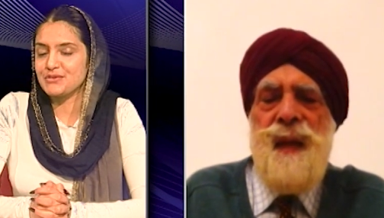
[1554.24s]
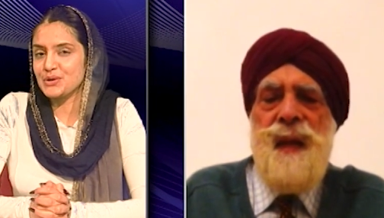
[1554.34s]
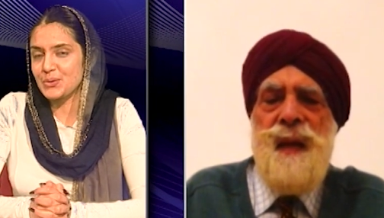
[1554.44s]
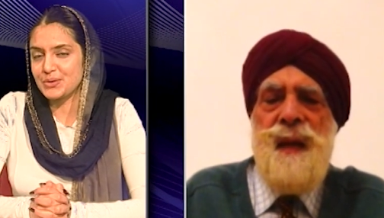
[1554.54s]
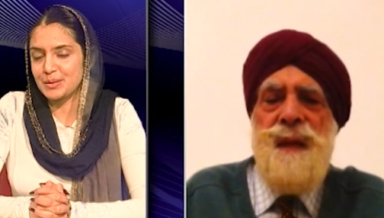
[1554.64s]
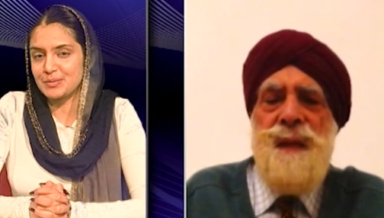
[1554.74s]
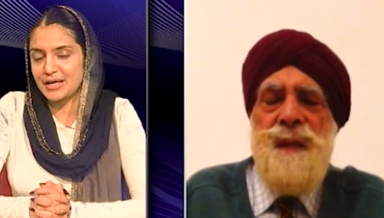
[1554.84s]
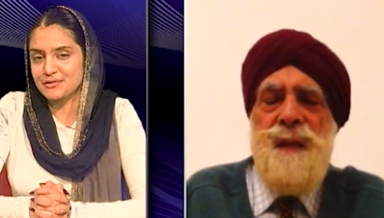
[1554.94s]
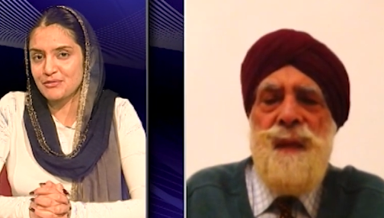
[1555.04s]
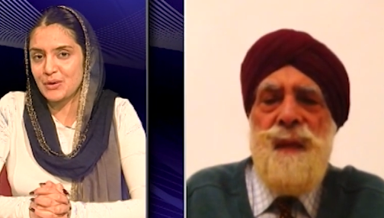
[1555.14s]
Speaker 1: you on our
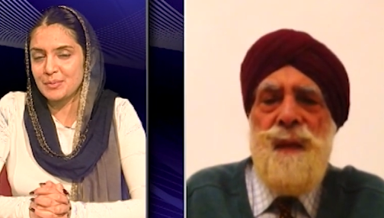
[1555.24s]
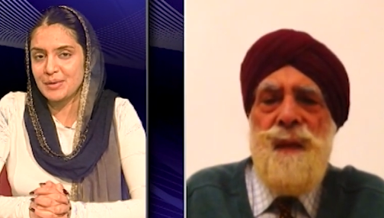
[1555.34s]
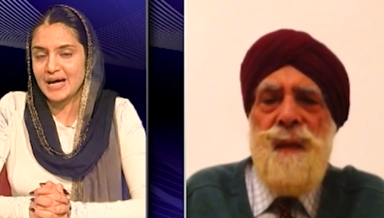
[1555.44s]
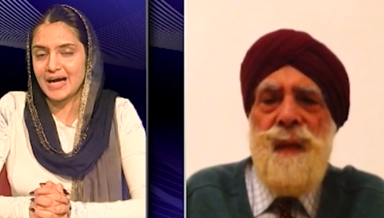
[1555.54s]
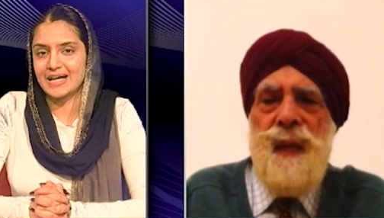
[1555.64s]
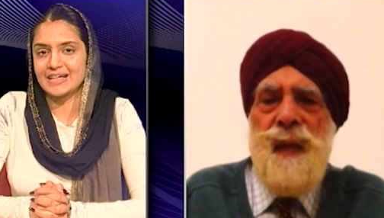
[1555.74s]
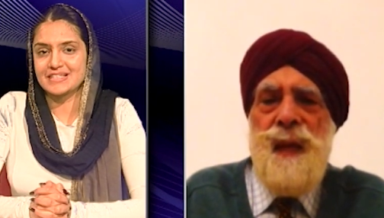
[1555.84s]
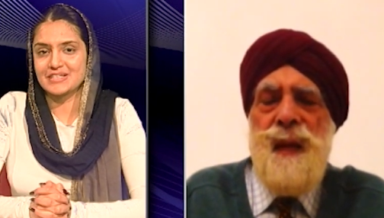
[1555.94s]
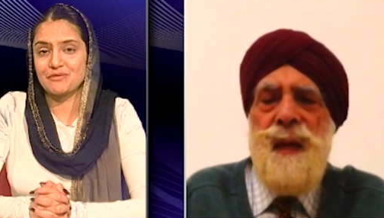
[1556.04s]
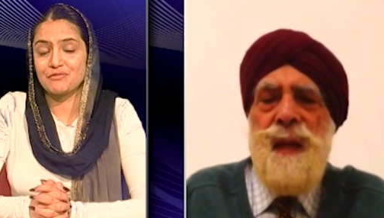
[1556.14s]
platform,
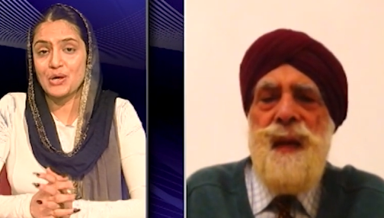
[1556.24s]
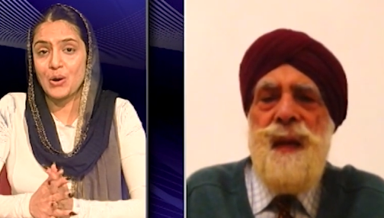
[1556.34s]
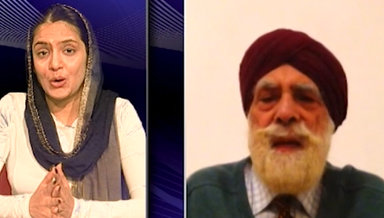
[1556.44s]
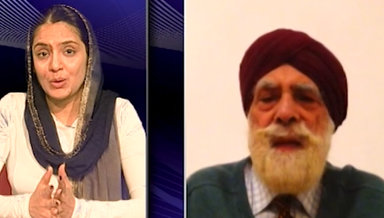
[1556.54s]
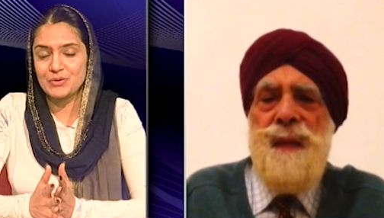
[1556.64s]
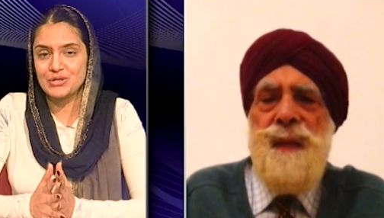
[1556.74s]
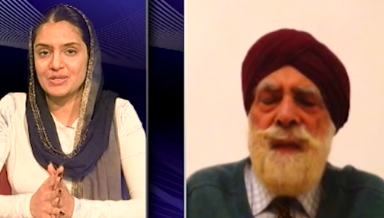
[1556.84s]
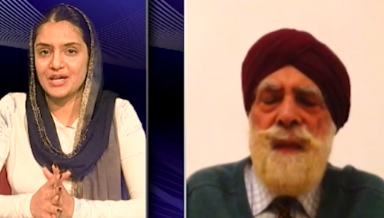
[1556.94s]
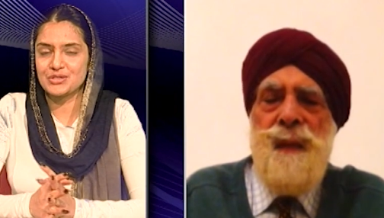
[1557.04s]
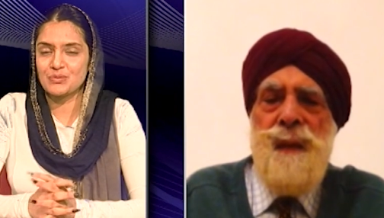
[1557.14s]
and uh, we hope you
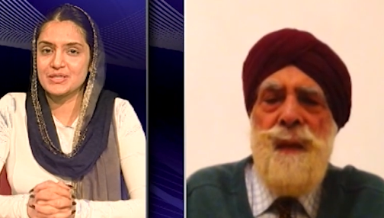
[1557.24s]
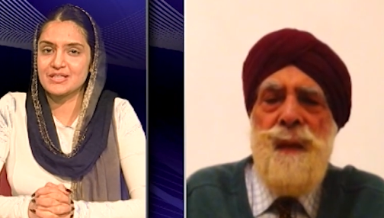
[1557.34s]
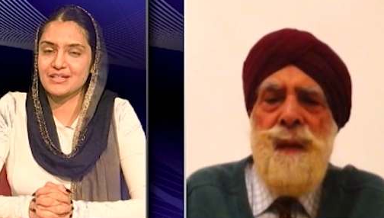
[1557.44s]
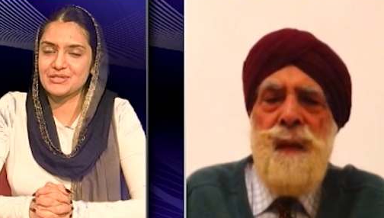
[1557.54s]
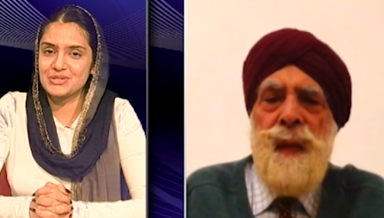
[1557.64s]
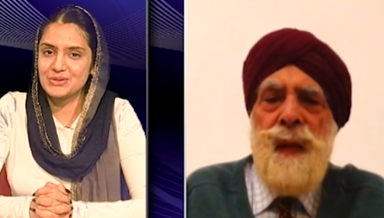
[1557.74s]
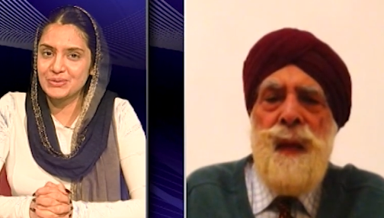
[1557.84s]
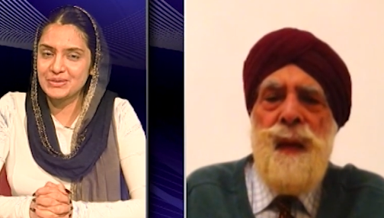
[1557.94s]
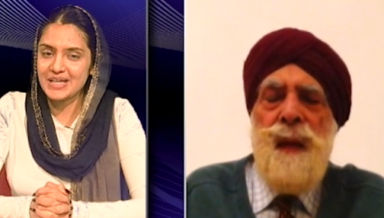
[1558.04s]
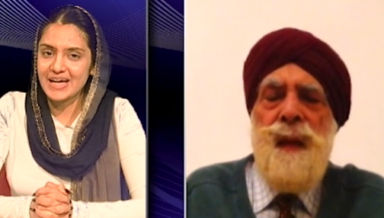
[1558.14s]
get to visit us
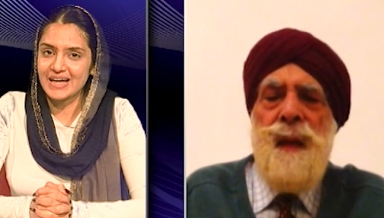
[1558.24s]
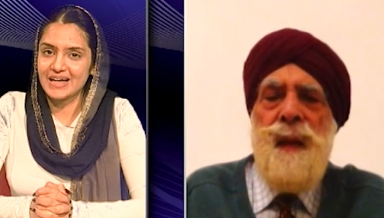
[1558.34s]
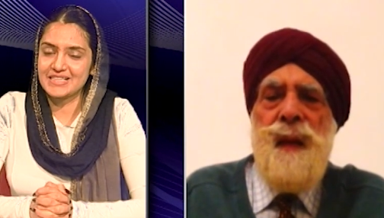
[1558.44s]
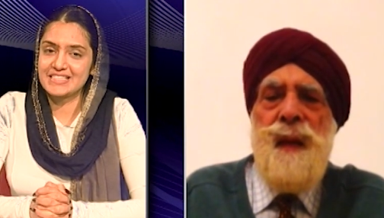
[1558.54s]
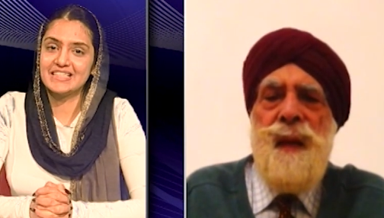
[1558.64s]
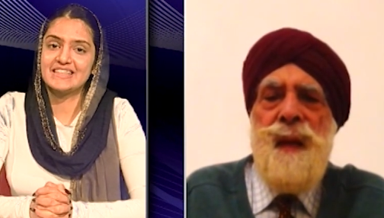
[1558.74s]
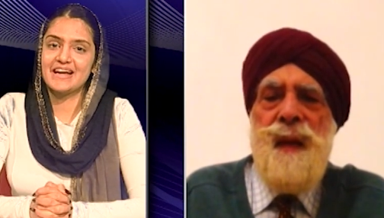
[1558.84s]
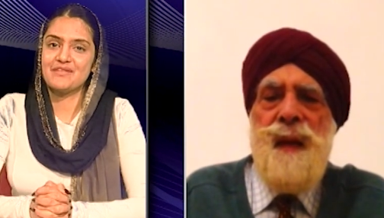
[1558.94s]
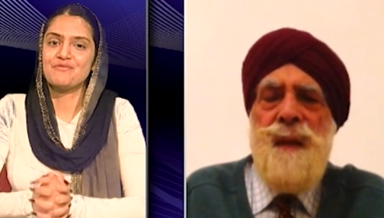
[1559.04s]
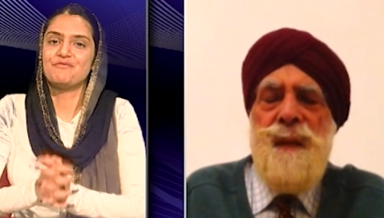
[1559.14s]
soon. Uh, till
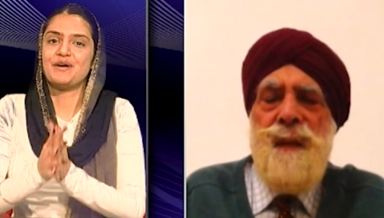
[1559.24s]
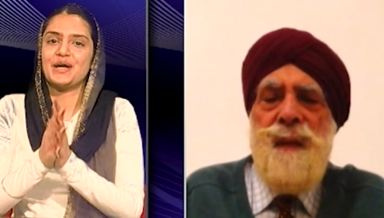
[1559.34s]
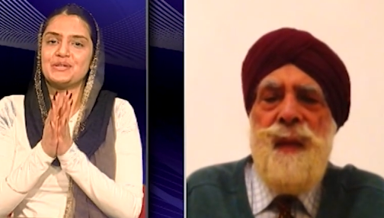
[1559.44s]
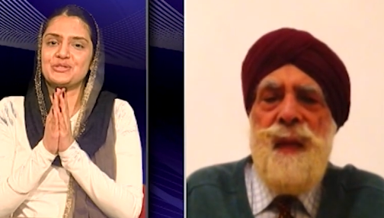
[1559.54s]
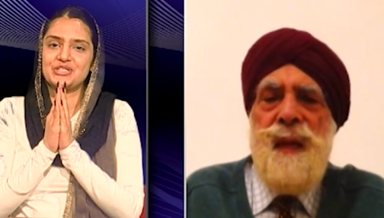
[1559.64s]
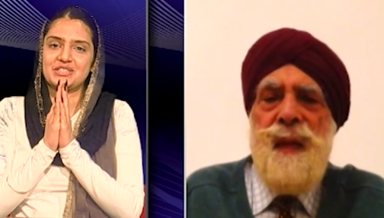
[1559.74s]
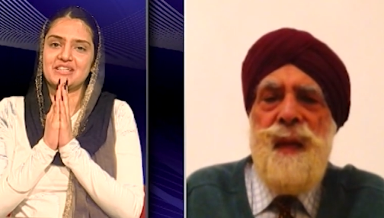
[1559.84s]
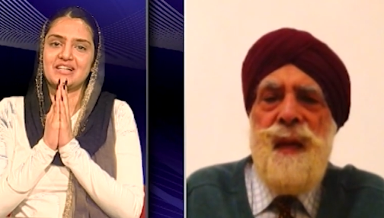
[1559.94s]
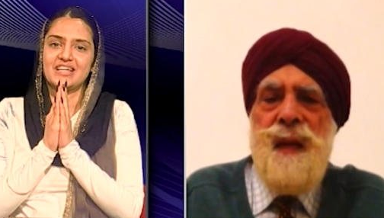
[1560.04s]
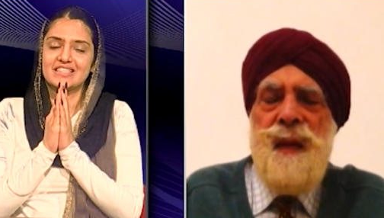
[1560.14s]
then, Vaheguru Ji
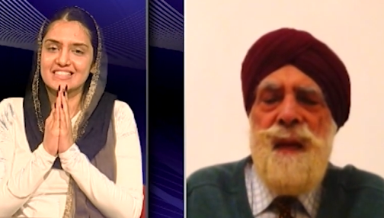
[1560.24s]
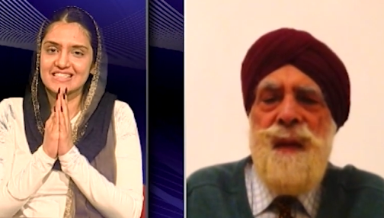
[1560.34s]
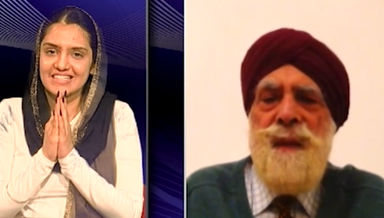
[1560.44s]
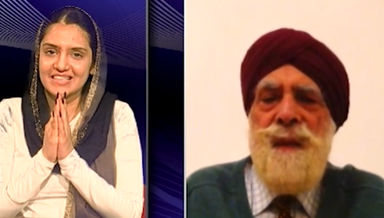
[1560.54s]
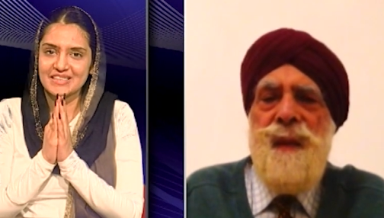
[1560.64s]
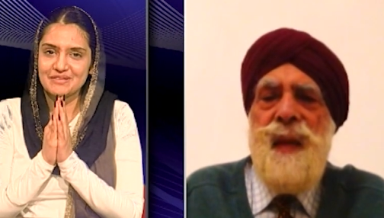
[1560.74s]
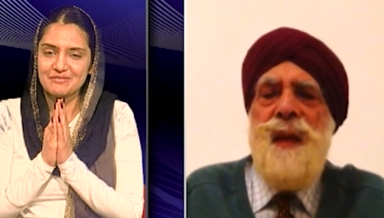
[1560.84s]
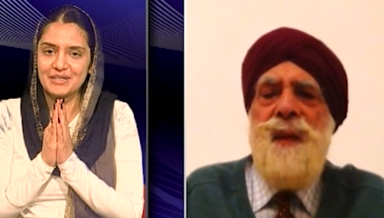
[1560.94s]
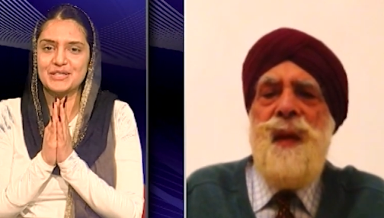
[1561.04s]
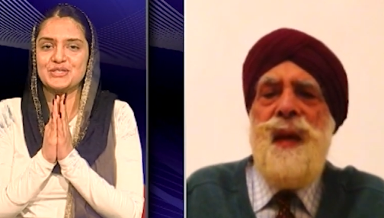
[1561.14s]
Ka Khalsa,
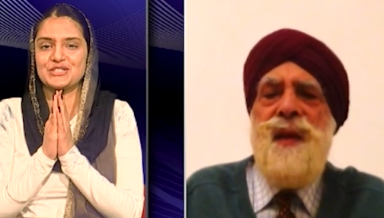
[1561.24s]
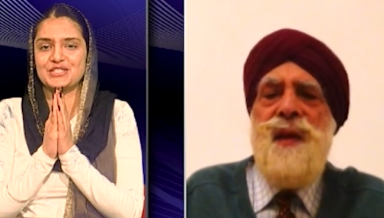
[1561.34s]
Vaheguru Ji